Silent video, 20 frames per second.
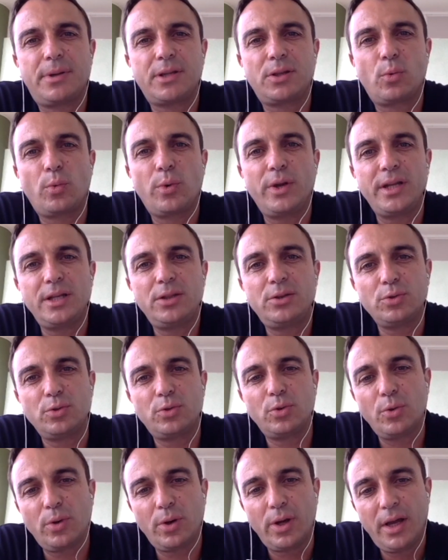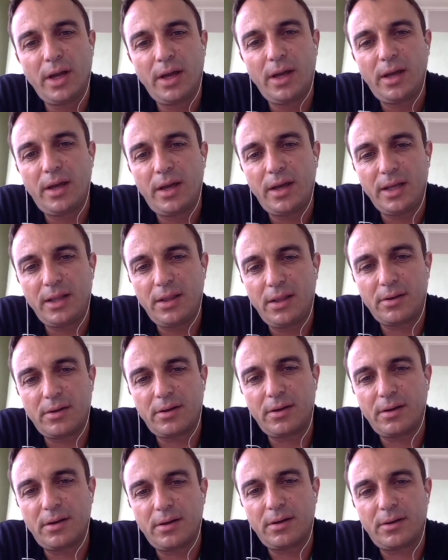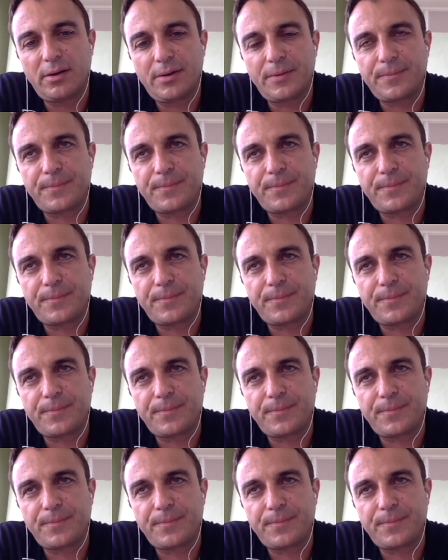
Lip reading: but we need to do in the